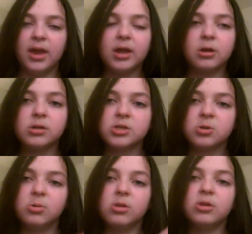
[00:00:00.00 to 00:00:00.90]
And
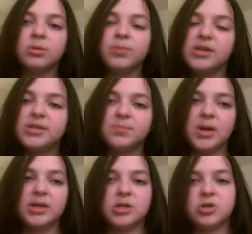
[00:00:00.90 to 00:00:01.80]
also learn basic
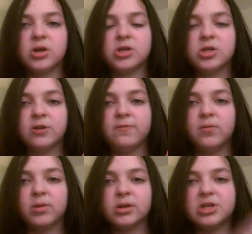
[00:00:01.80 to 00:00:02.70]
body structure
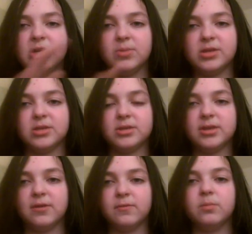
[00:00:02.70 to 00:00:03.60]
for chibis and
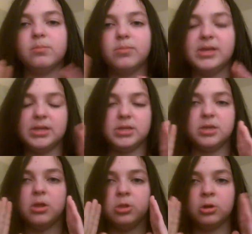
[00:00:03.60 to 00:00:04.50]
stuff. Please
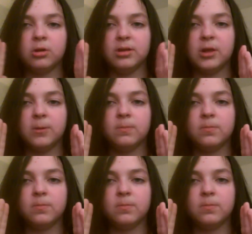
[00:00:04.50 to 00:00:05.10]
learn that.